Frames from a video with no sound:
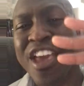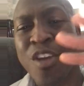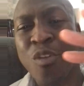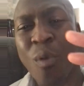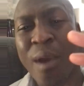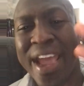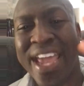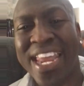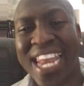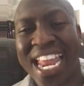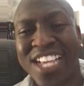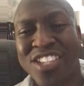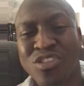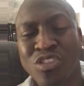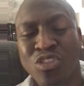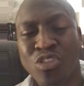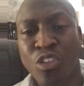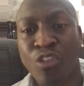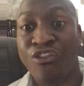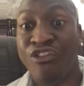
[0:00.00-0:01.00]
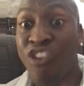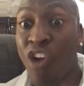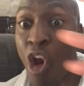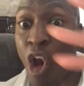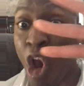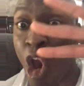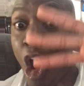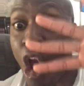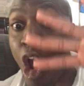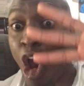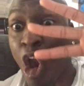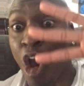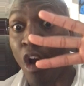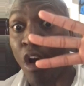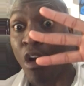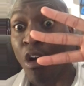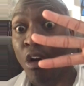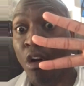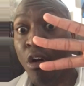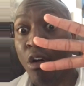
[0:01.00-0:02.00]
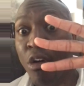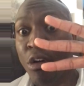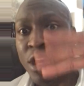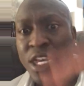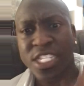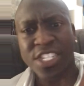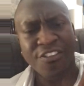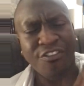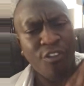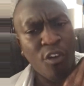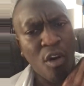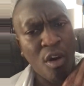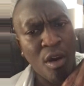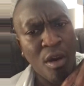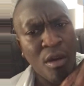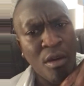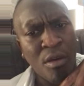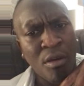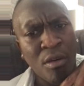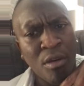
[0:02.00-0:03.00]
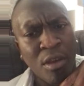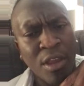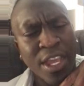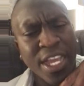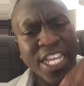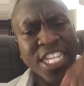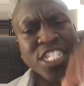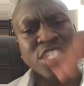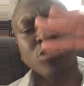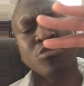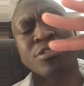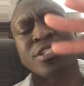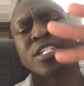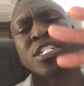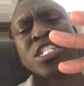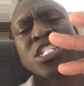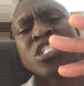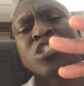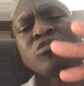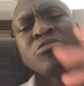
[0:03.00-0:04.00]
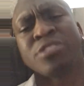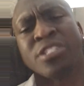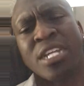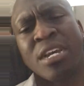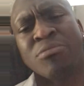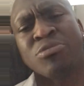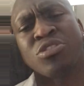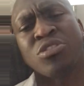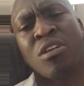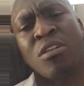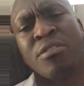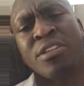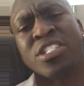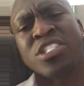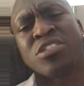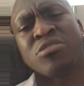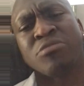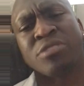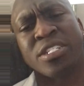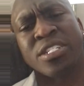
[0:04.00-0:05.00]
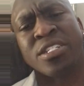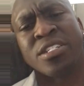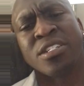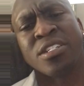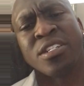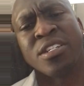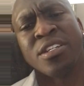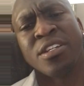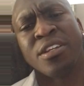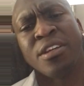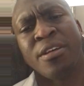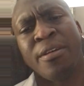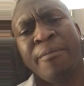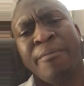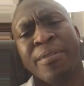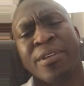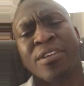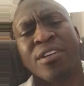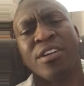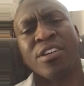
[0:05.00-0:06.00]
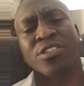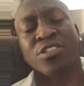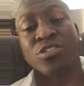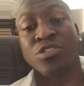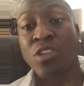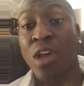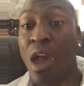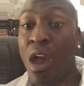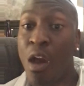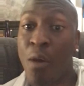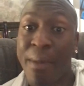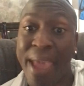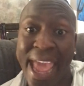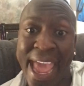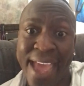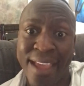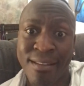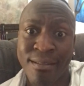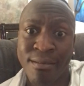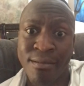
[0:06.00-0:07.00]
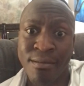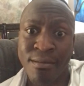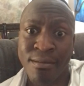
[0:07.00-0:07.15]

Higuain likes to do... 4! Is it 4? It's 3. It's 3. I'm sorry, it's 3. Because, no, man.